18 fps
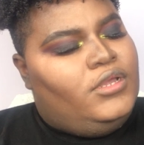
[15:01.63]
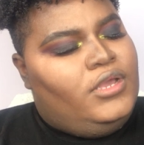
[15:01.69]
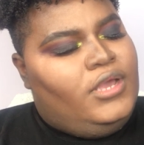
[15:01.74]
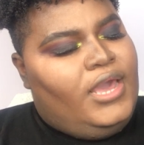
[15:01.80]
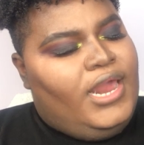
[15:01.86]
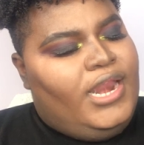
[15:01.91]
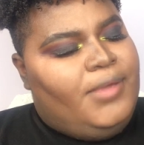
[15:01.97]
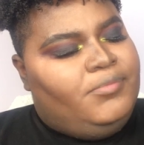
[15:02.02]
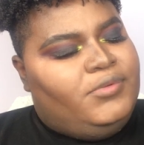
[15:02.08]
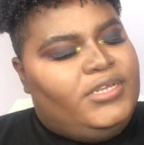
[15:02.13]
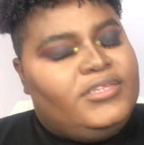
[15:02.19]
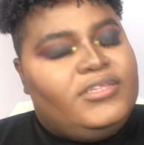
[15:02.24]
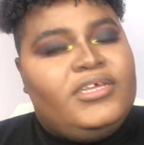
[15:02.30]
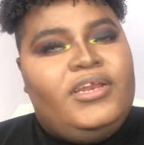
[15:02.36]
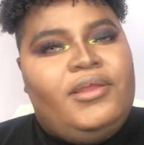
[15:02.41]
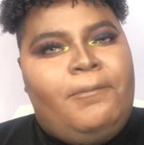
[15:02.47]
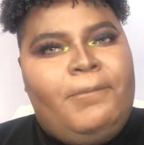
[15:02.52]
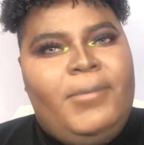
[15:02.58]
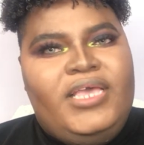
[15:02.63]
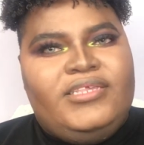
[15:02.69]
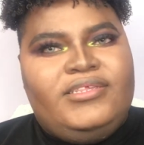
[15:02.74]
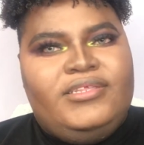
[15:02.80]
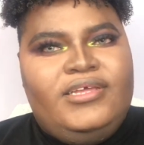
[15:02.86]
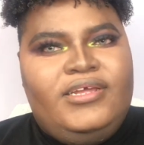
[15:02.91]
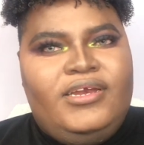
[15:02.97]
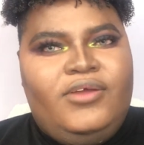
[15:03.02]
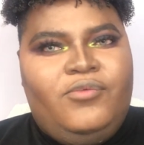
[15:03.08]
and I'm just going to mix
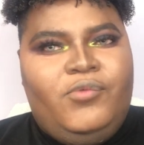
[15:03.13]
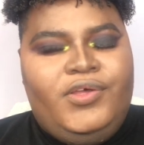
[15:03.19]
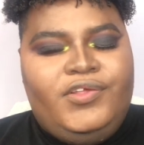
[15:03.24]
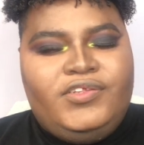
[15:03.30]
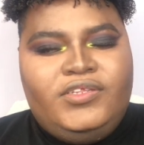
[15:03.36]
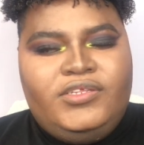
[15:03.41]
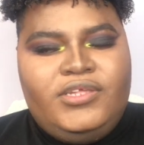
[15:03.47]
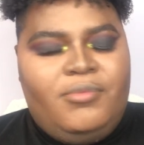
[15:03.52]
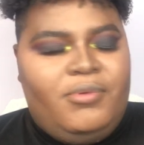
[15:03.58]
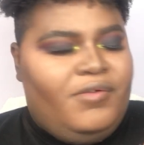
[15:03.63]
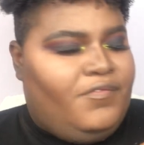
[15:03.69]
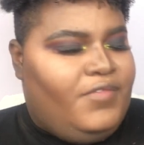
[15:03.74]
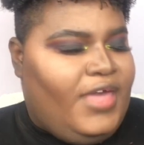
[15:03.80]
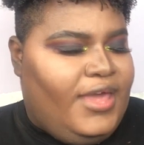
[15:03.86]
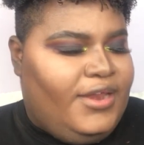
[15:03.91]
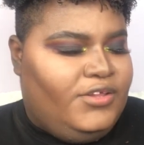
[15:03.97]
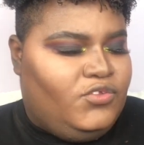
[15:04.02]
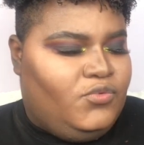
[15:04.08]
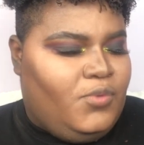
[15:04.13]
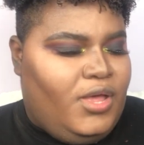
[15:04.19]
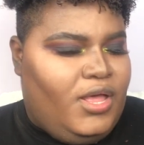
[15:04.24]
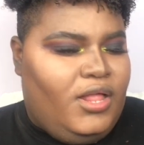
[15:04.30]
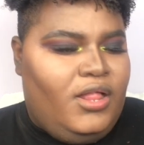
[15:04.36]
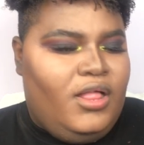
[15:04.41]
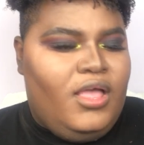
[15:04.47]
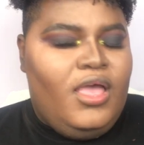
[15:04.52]
it with some of that as well.